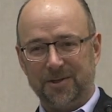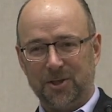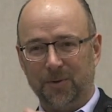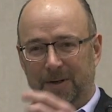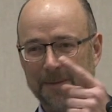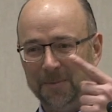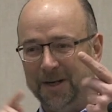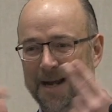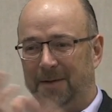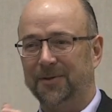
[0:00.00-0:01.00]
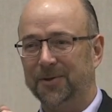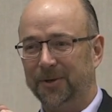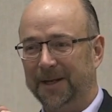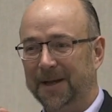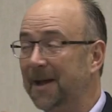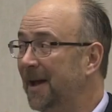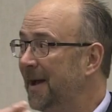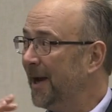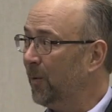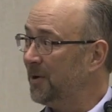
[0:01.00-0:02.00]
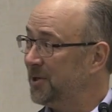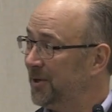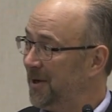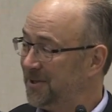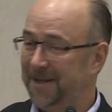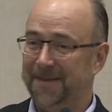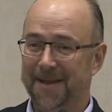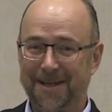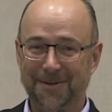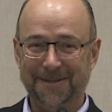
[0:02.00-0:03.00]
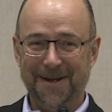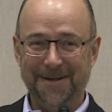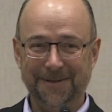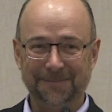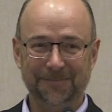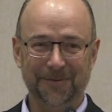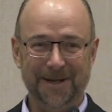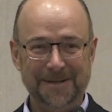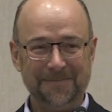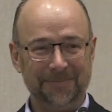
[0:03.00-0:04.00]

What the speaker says: So I'm going to count to 3, and I want you to all say thank you to Tanya. Ready?